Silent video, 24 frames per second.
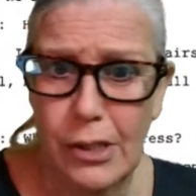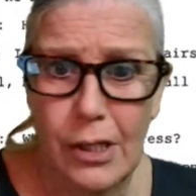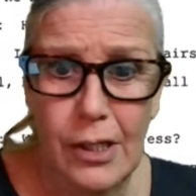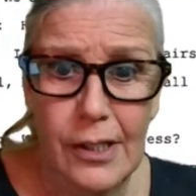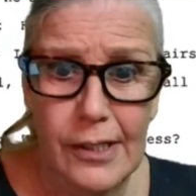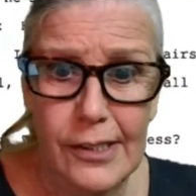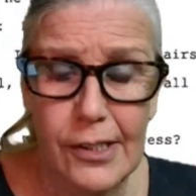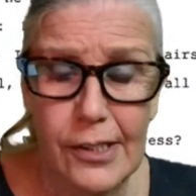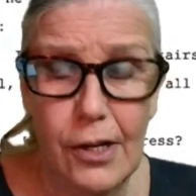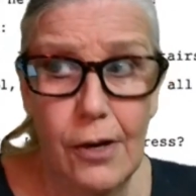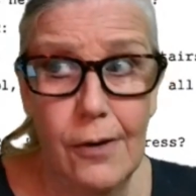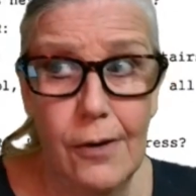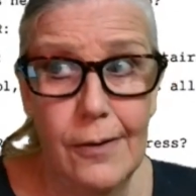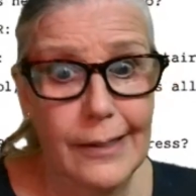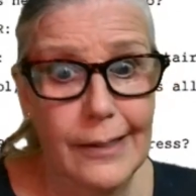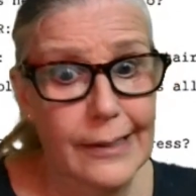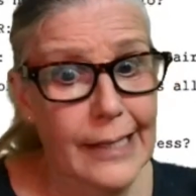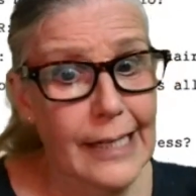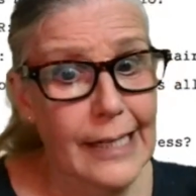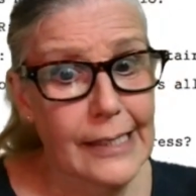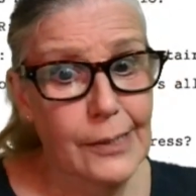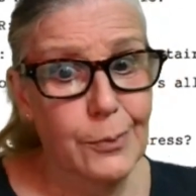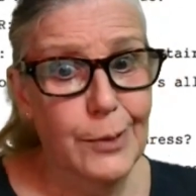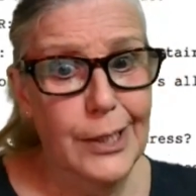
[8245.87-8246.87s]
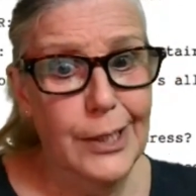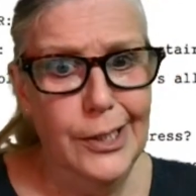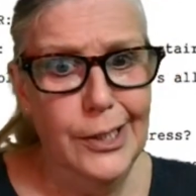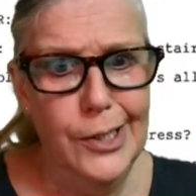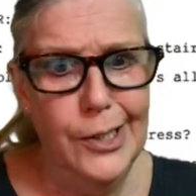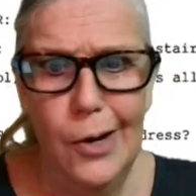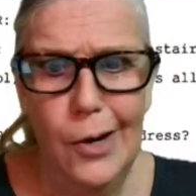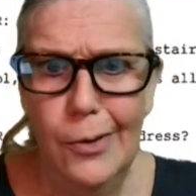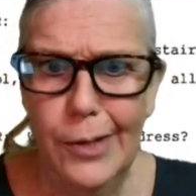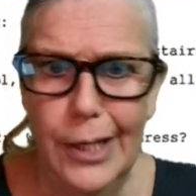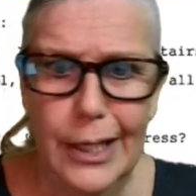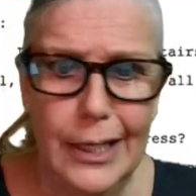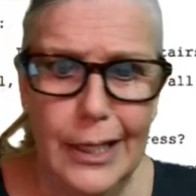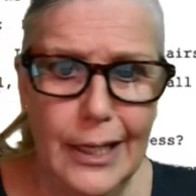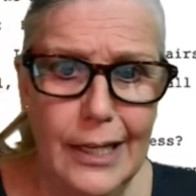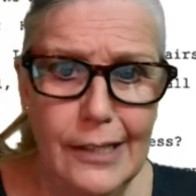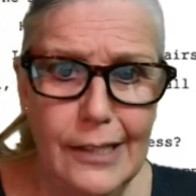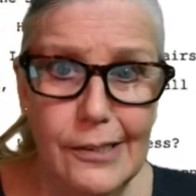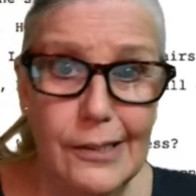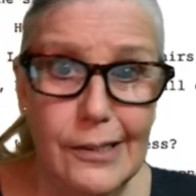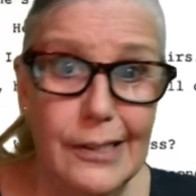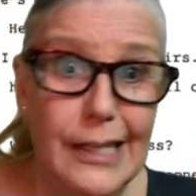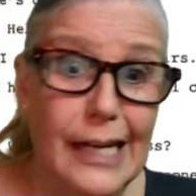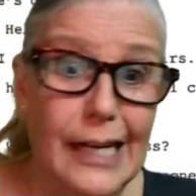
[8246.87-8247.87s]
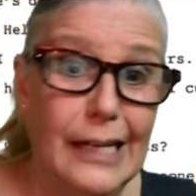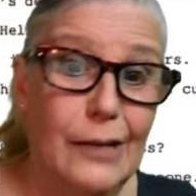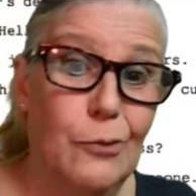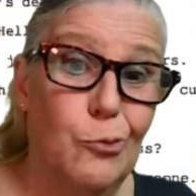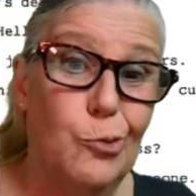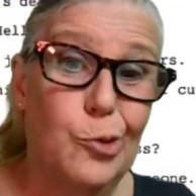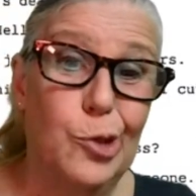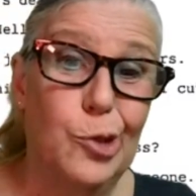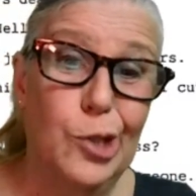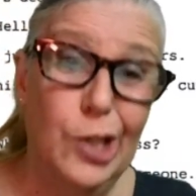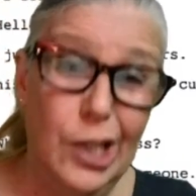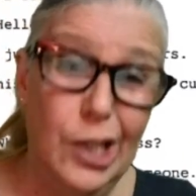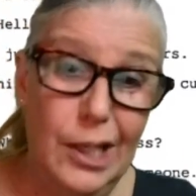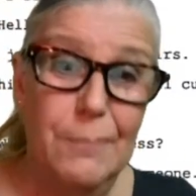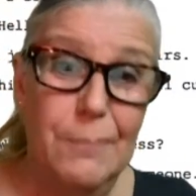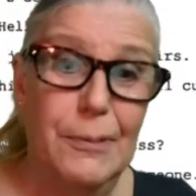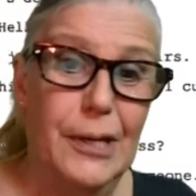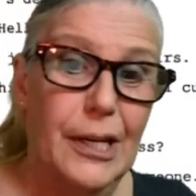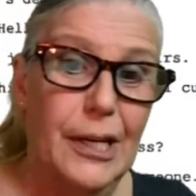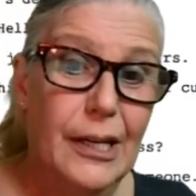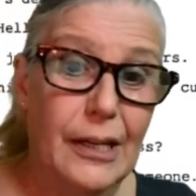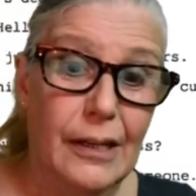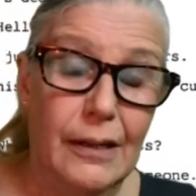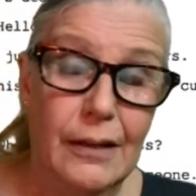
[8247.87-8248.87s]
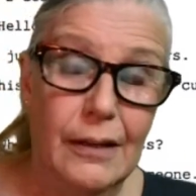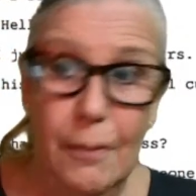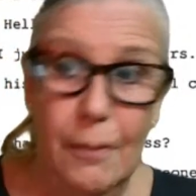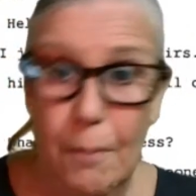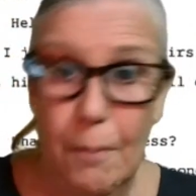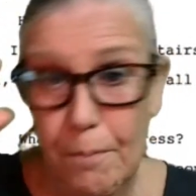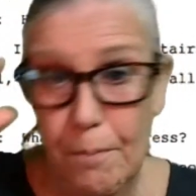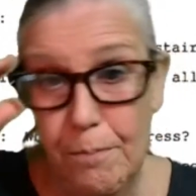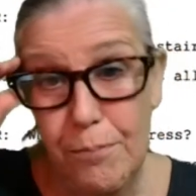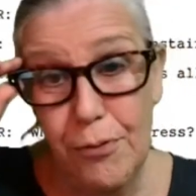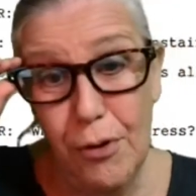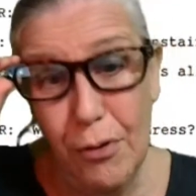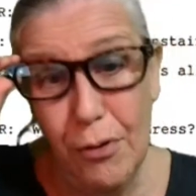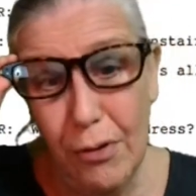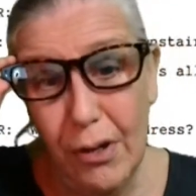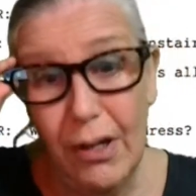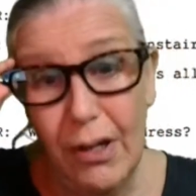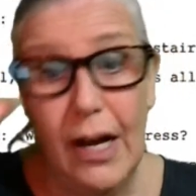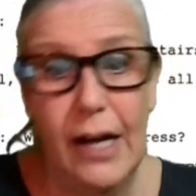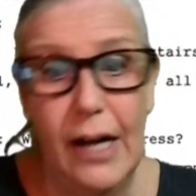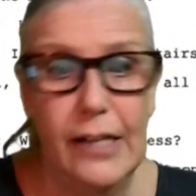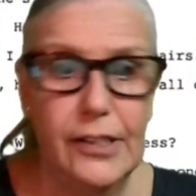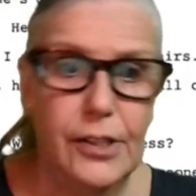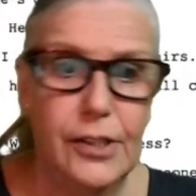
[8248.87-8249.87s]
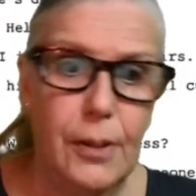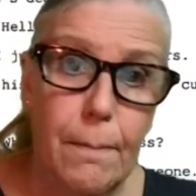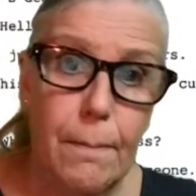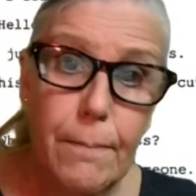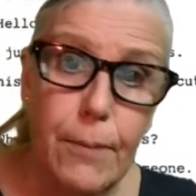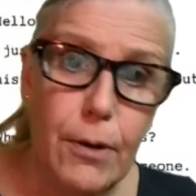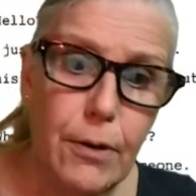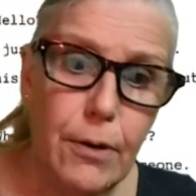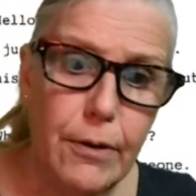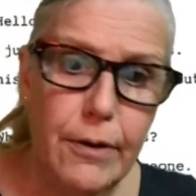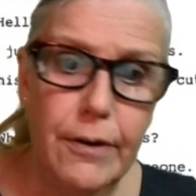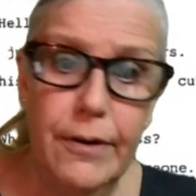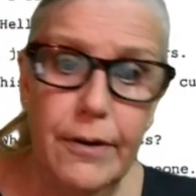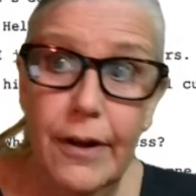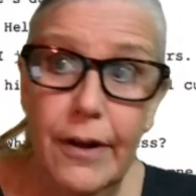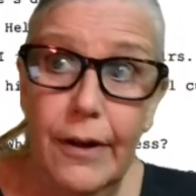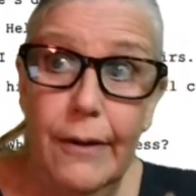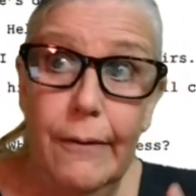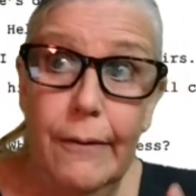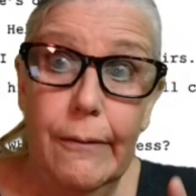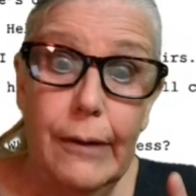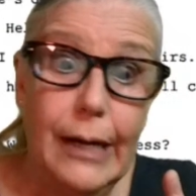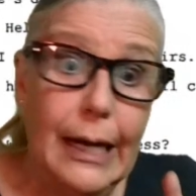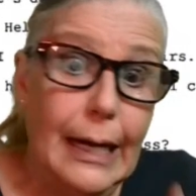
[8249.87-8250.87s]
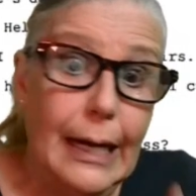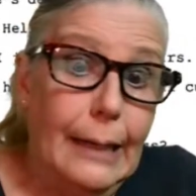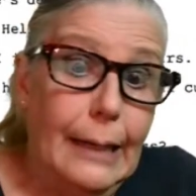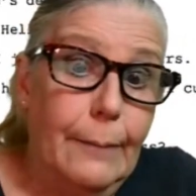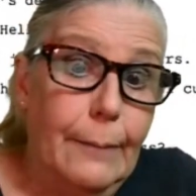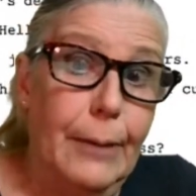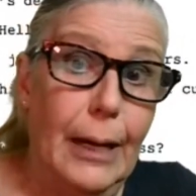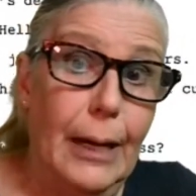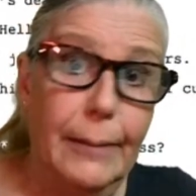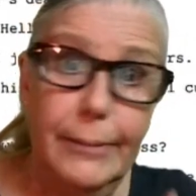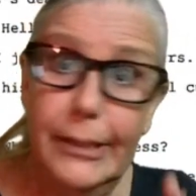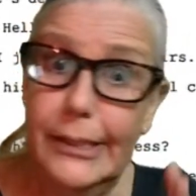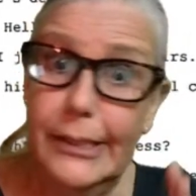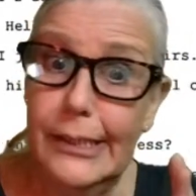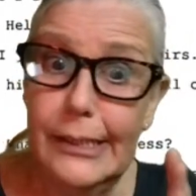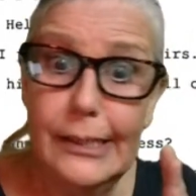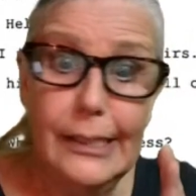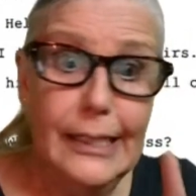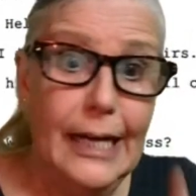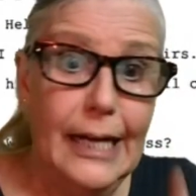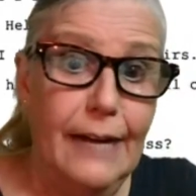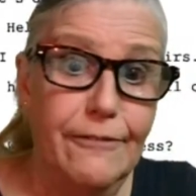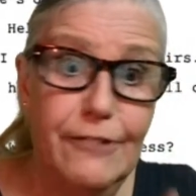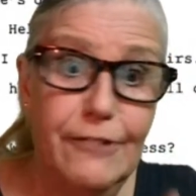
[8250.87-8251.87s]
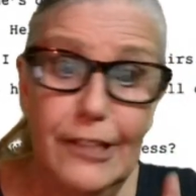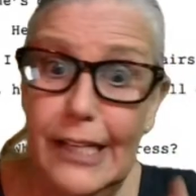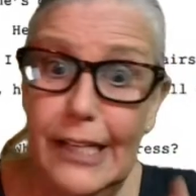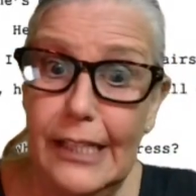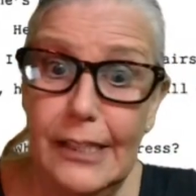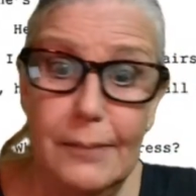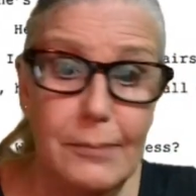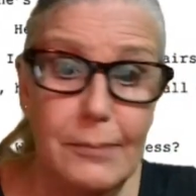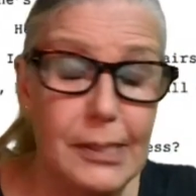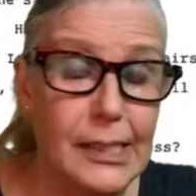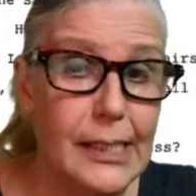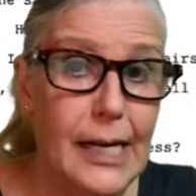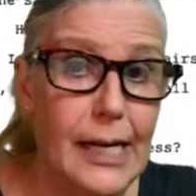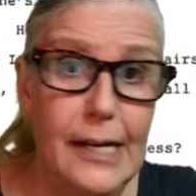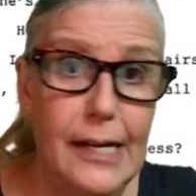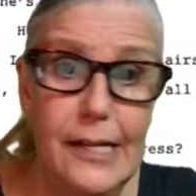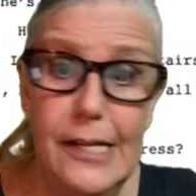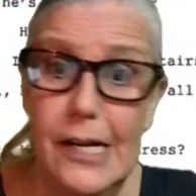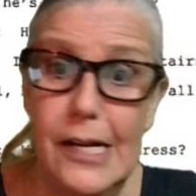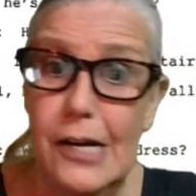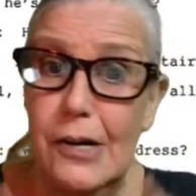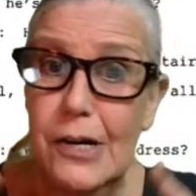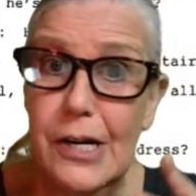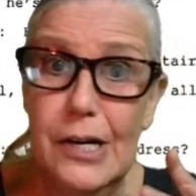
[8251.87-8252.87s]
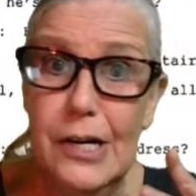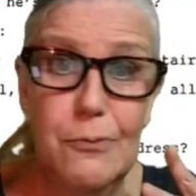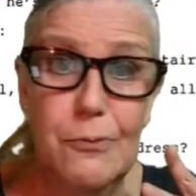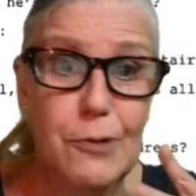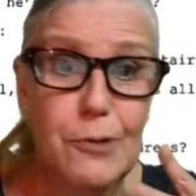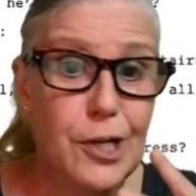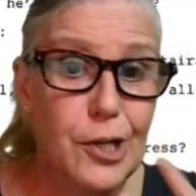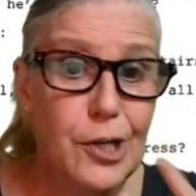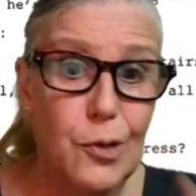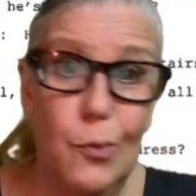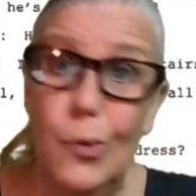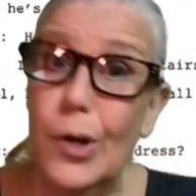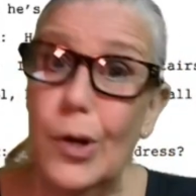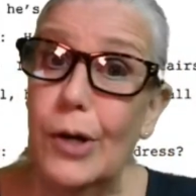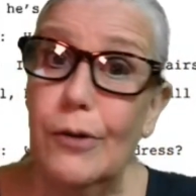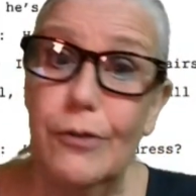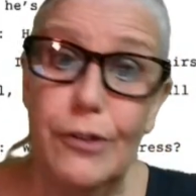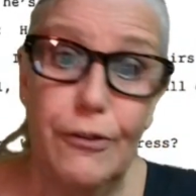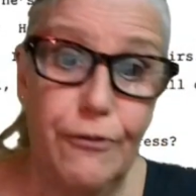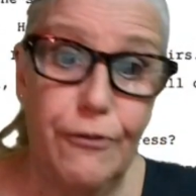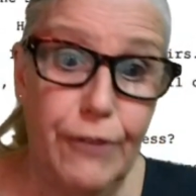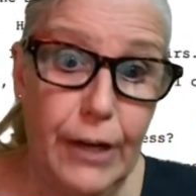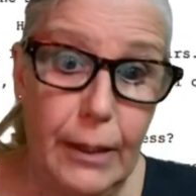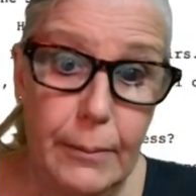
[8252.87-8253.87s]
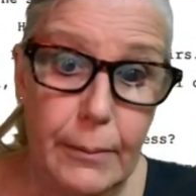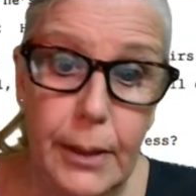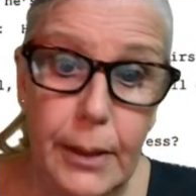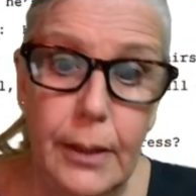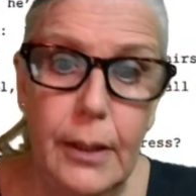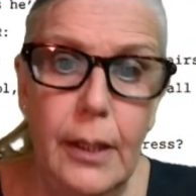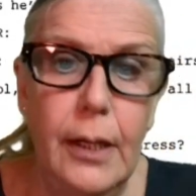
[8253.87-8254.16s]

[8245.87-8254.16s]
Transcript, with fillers: So unless we know that the kids are like really being brutalized or murdered, we're kind of probably just going to have to let them stay there and we're going to work with the family.